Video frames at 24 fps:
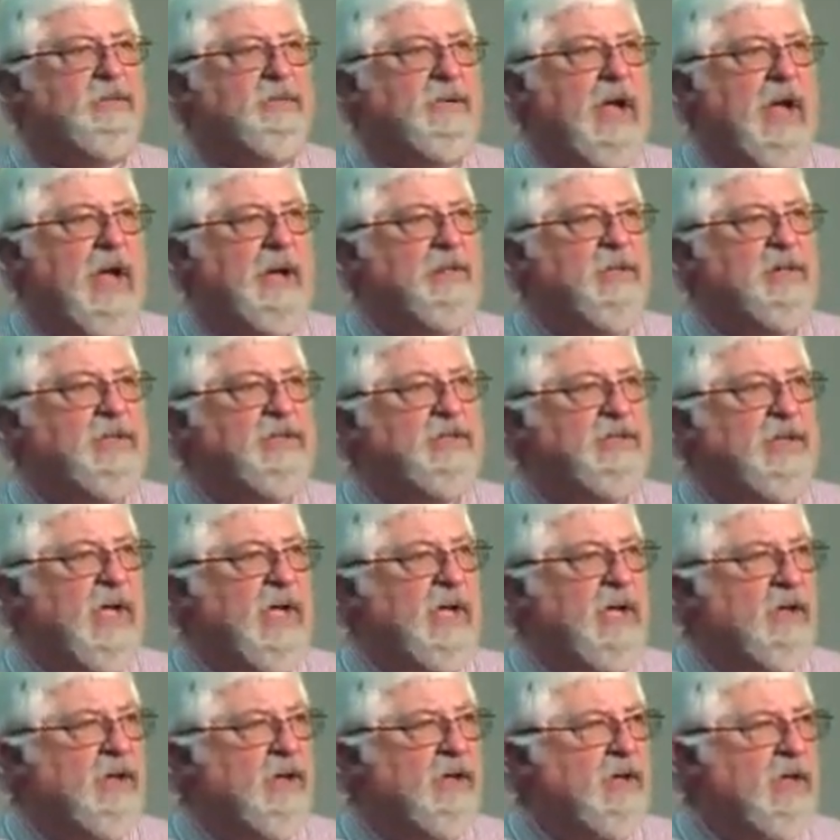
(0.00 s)
time in
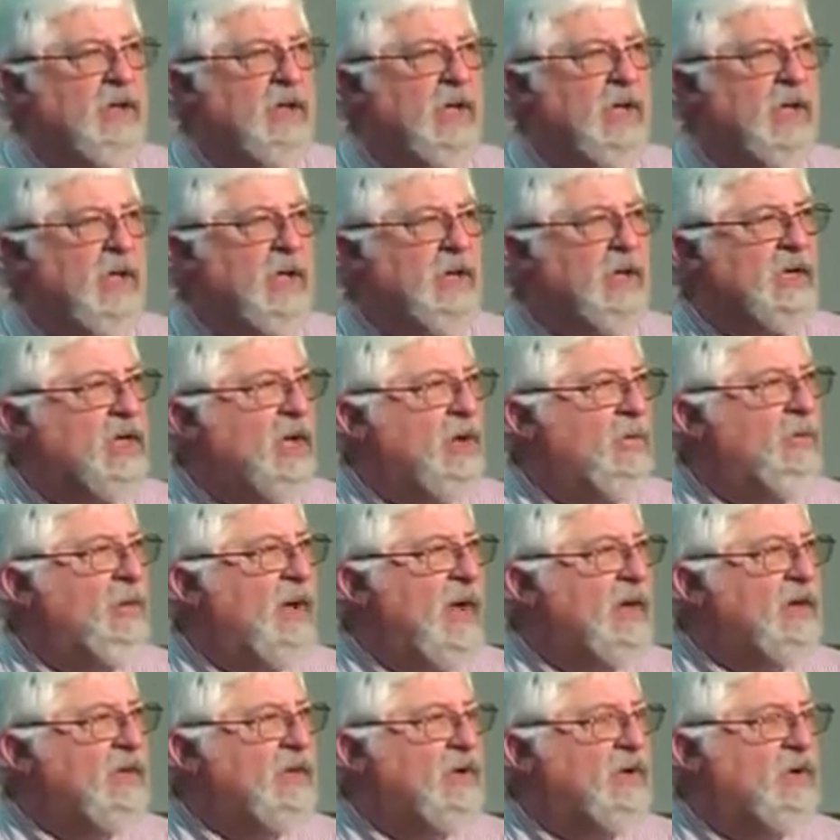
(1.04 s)
jail, he had come
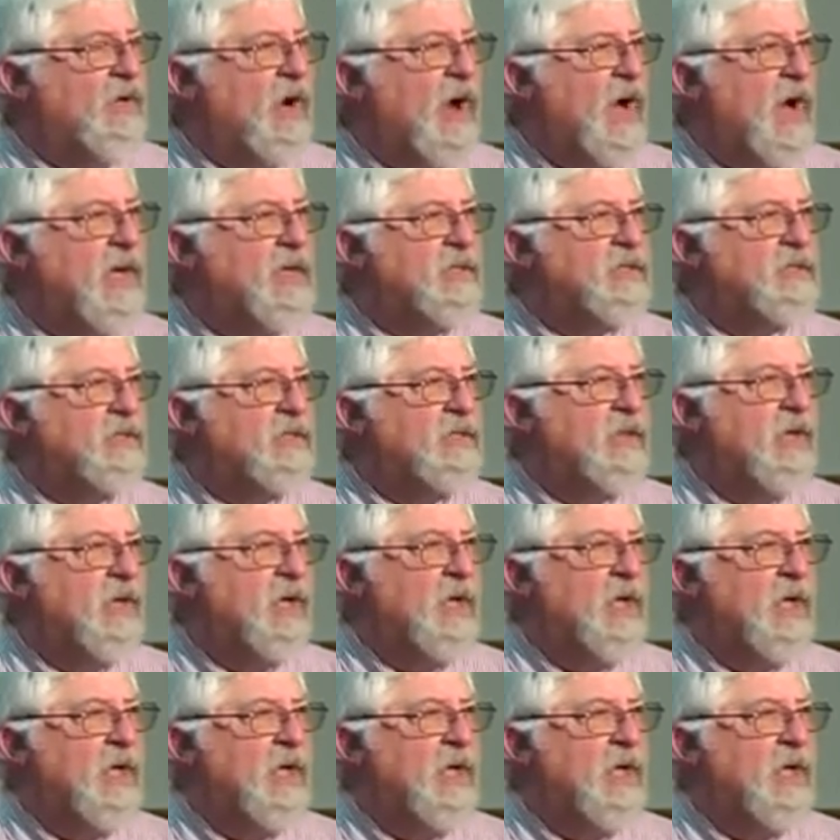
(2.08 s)
back to Christ,